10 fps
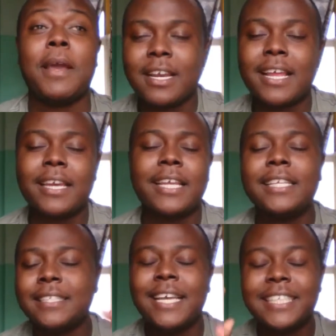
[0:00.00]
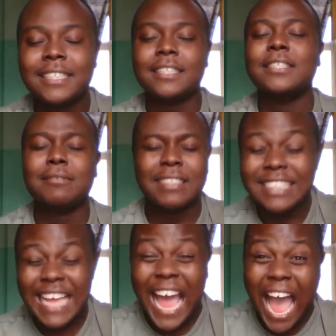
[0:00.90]
And his instance
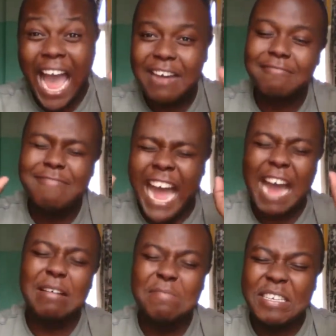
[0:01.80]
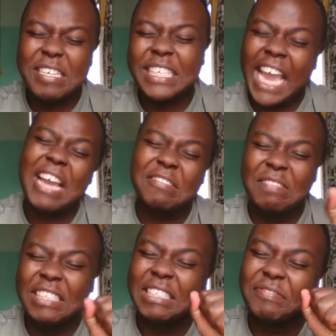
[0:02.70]
was, ah, mom, you gave
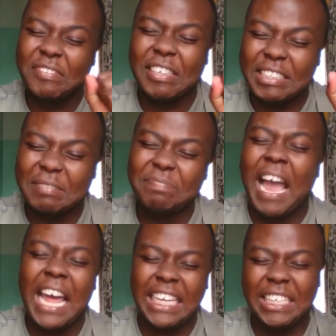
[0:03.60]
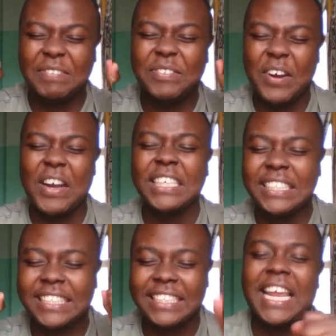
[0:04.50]
me a fortune party, I'm going
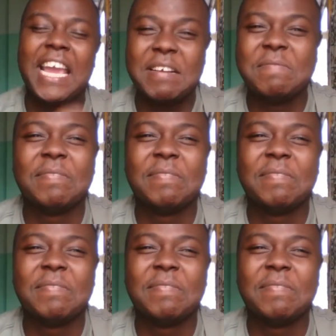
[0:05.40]
to sleep.